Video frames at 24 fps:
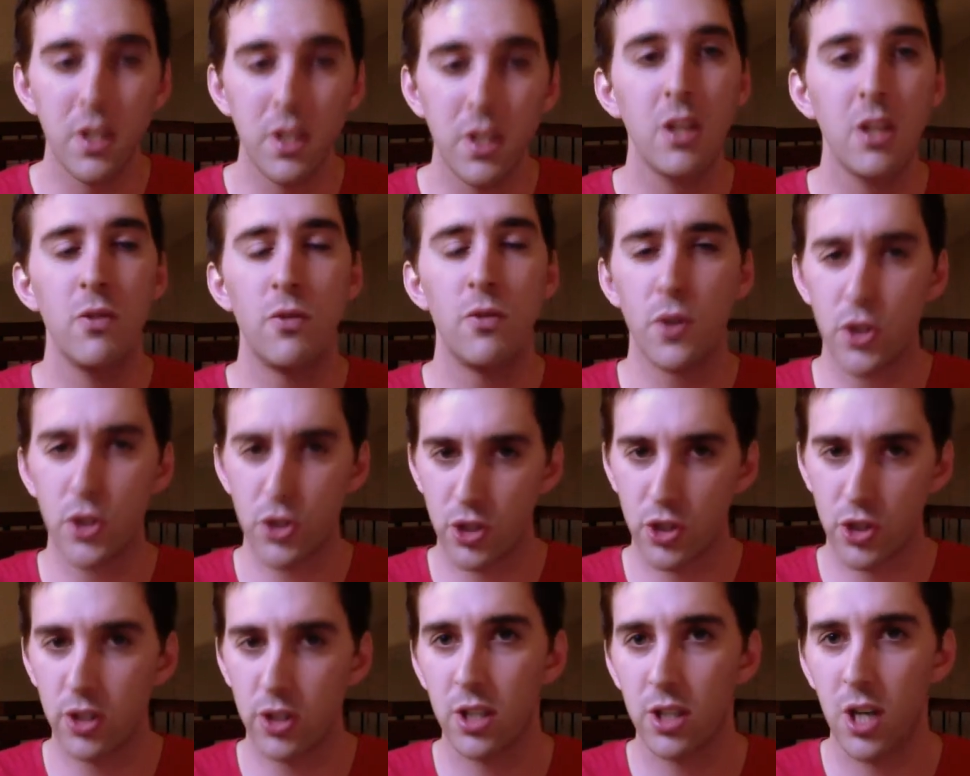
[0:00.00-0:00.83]
for
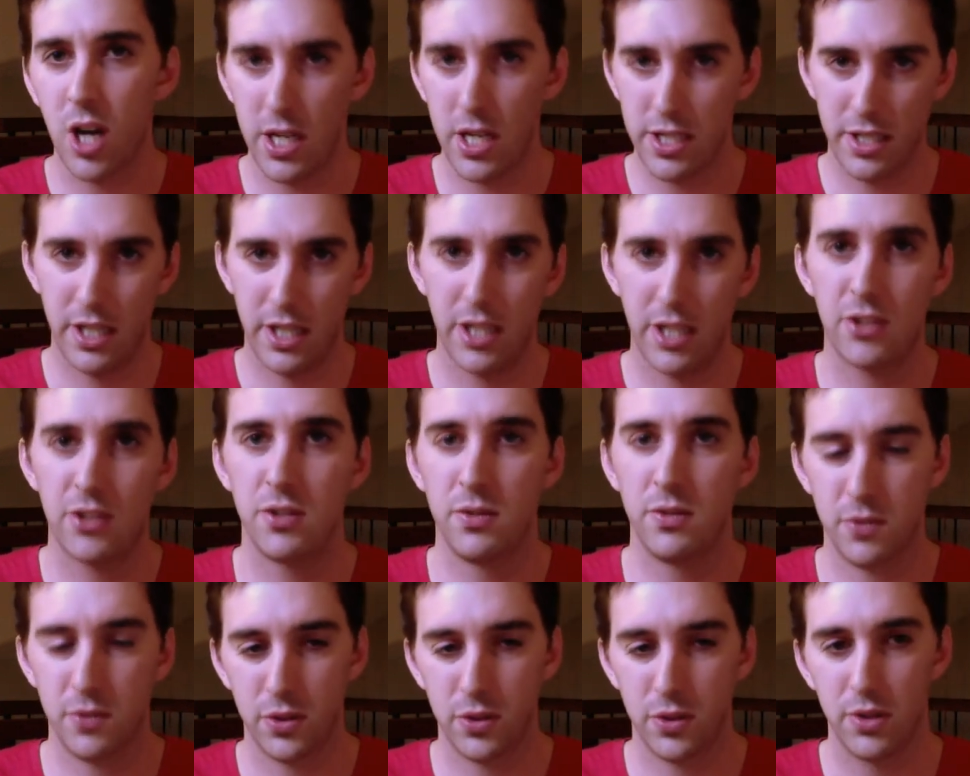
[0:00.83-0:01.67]
certain contexts
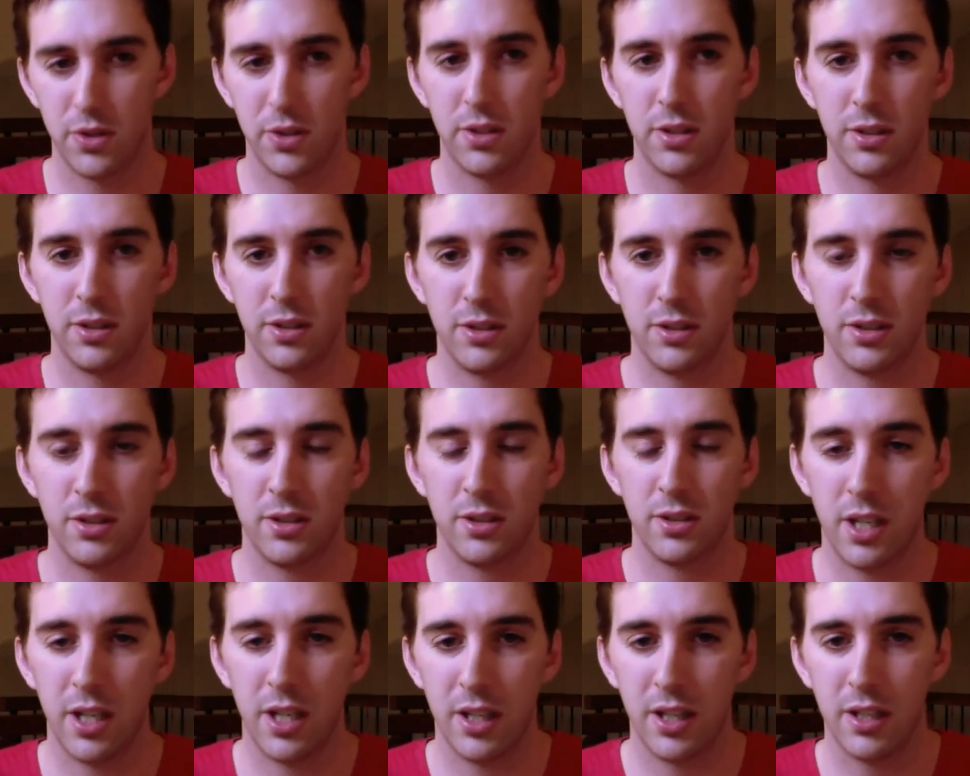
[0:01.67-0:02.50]
and for certain
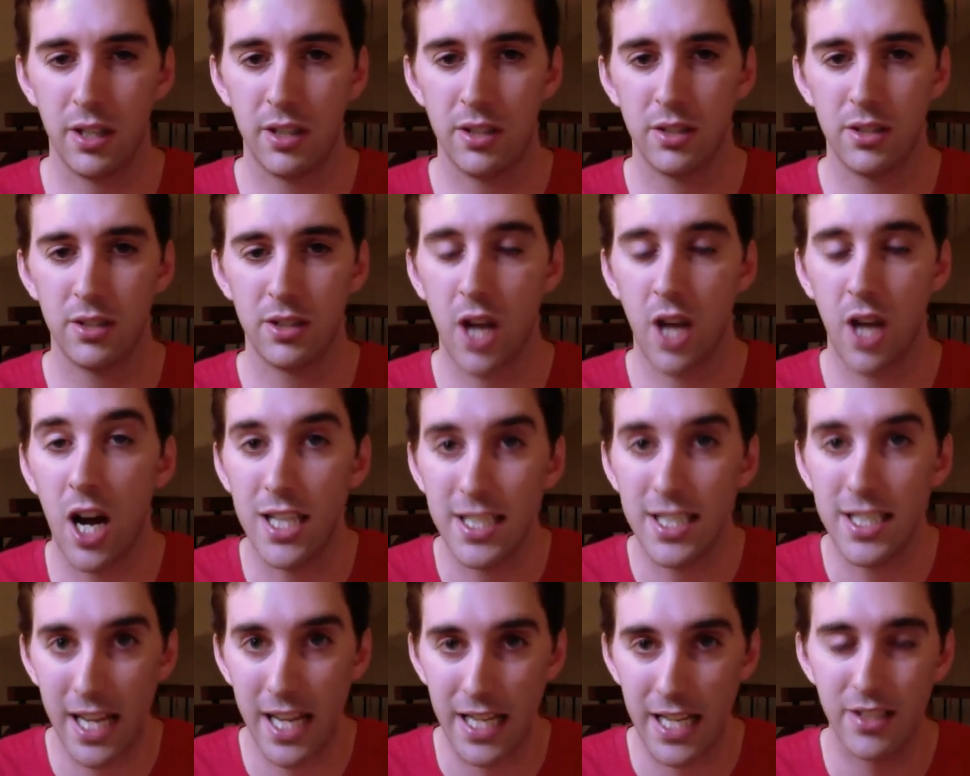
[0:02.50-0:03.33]

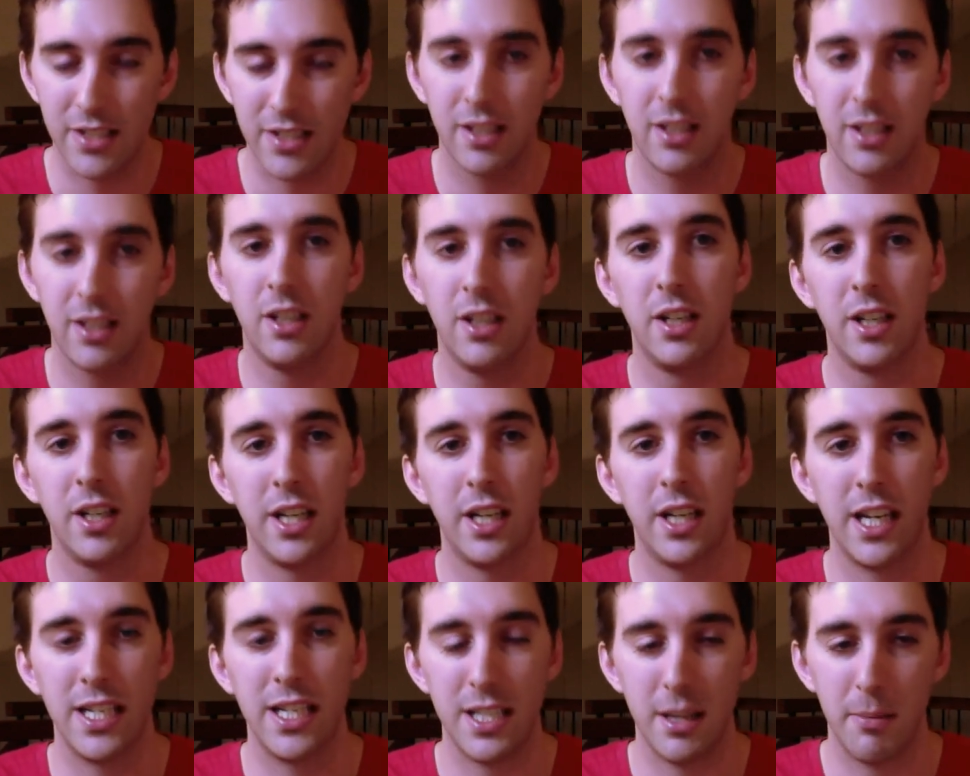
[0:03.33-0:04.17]
content
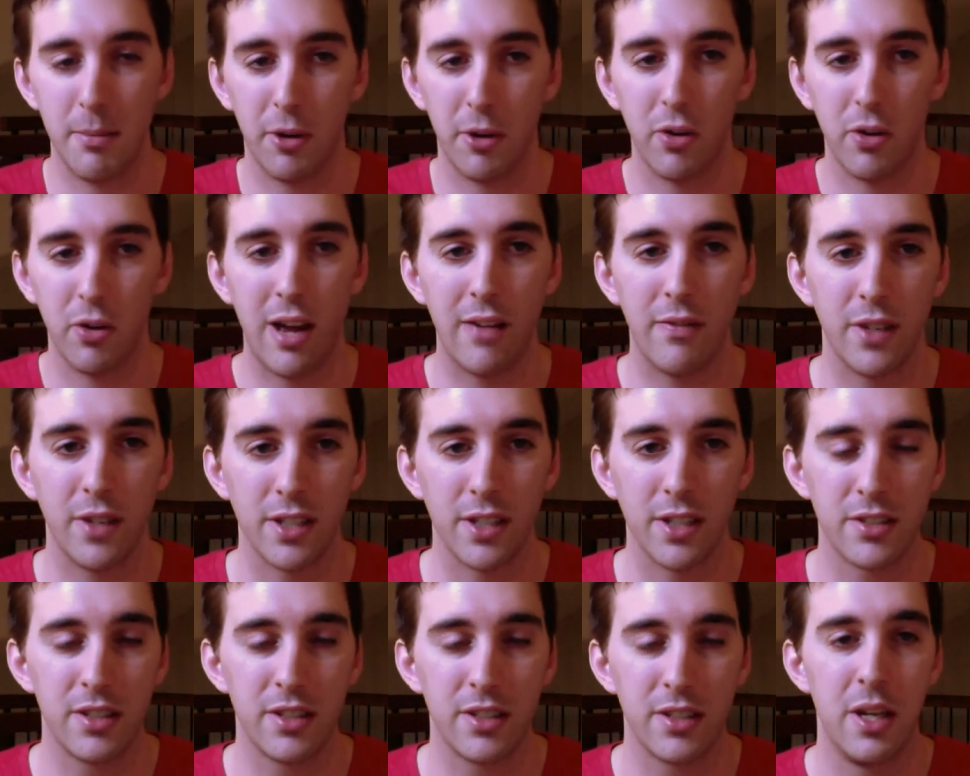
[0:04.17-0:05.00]
and
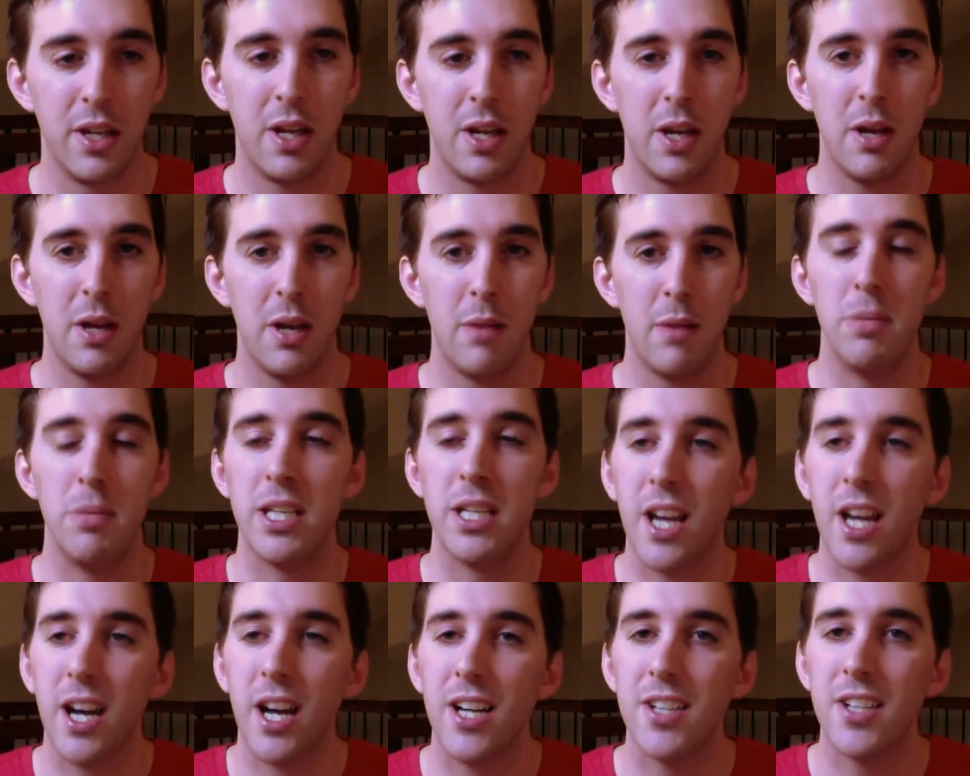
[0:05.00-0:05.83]
demographics
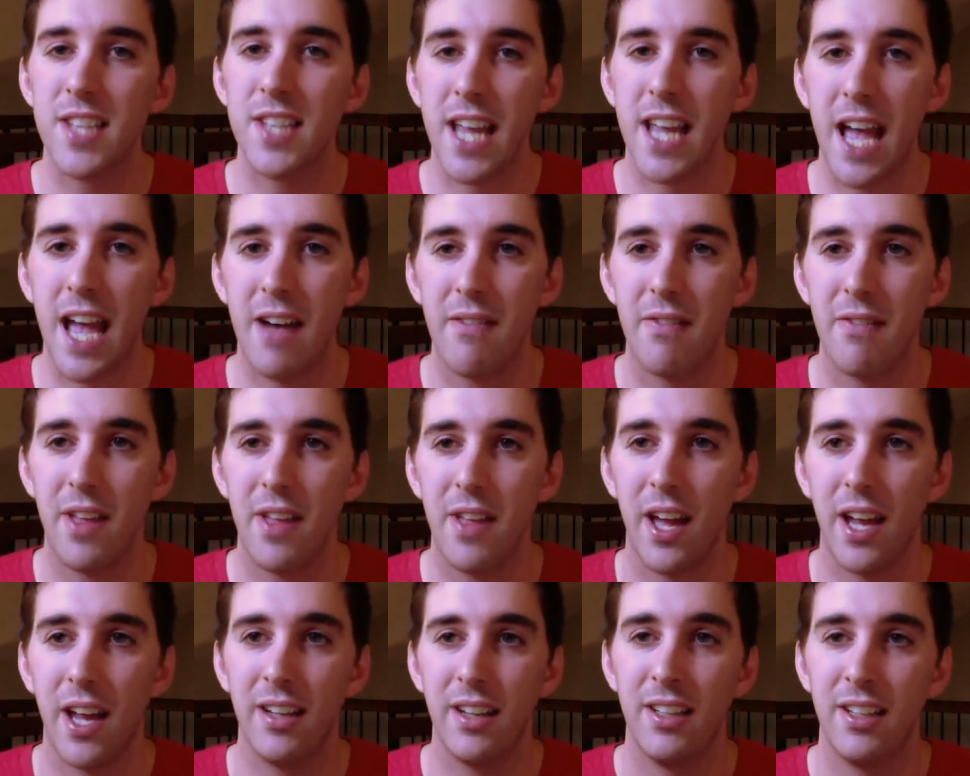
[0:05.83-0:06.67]
because they have
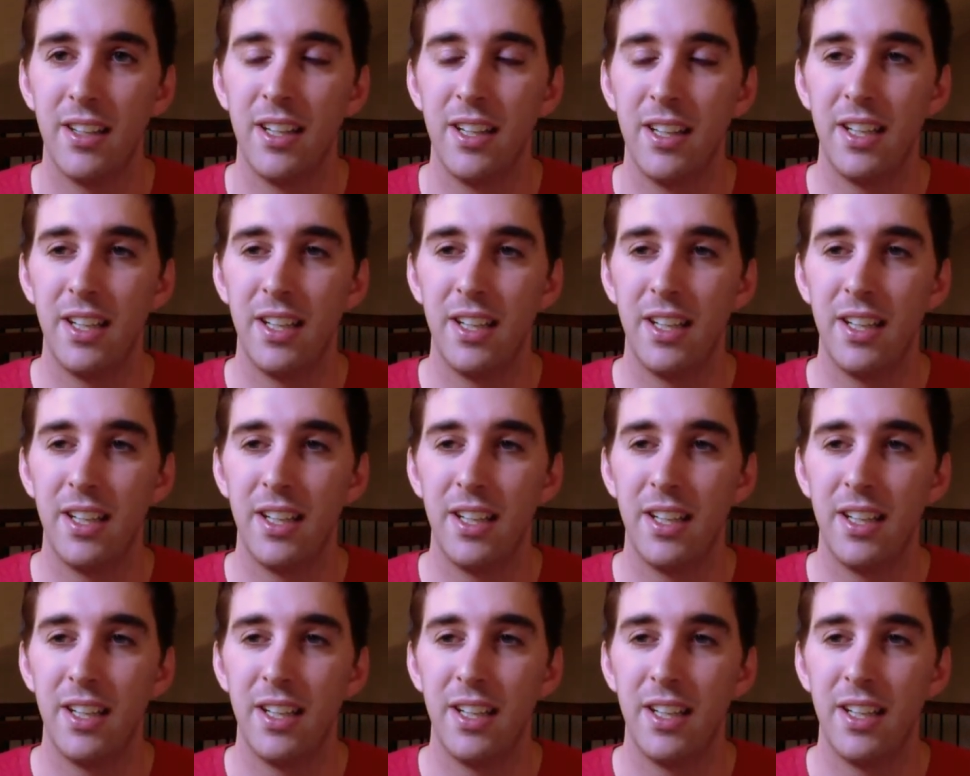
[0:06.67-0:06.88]
that